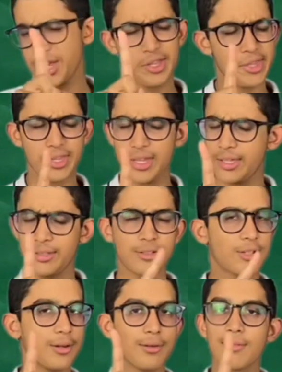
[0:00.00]
is
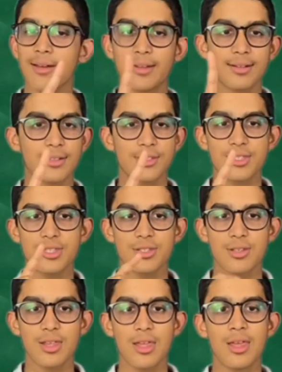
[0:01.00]
incorrect.